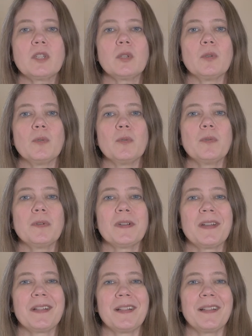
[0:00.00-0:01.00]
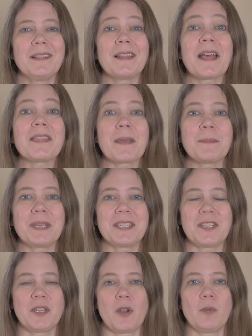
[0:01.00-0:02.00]
to let them get
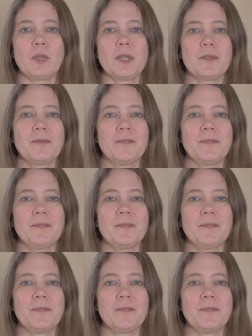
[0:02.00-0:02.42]
to know you.